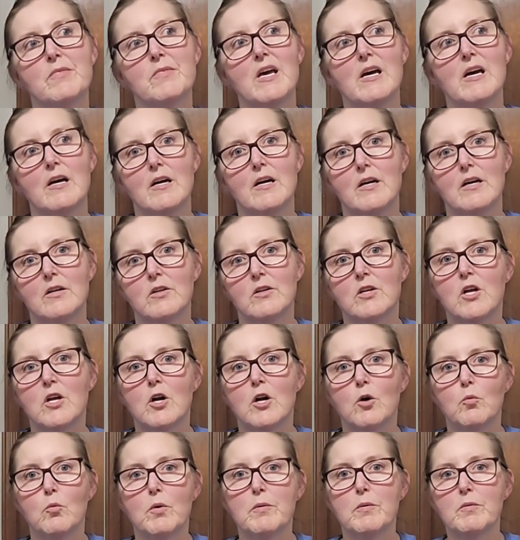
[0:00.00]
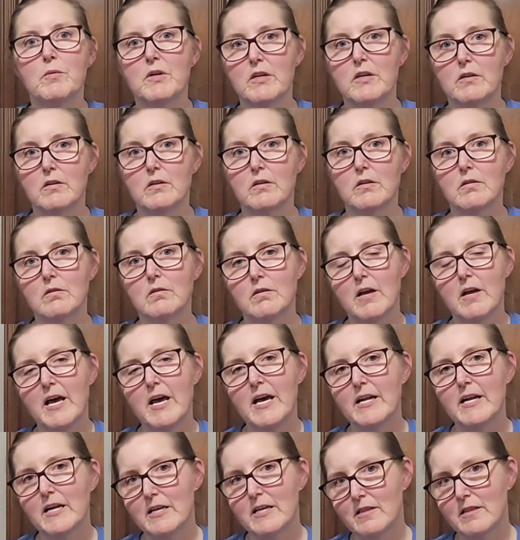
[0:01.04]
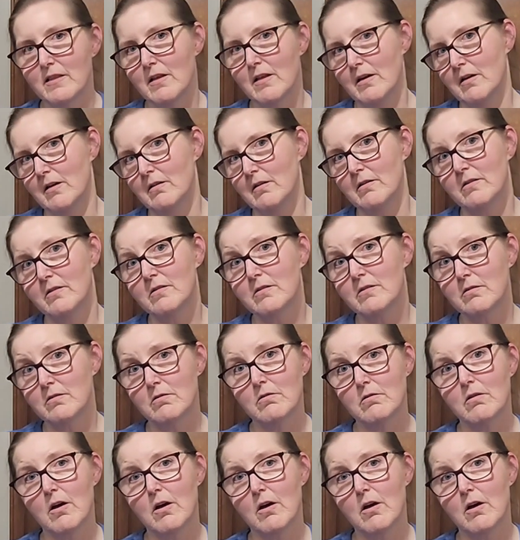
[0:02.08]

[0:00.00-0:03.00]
and, you know, we would edit things.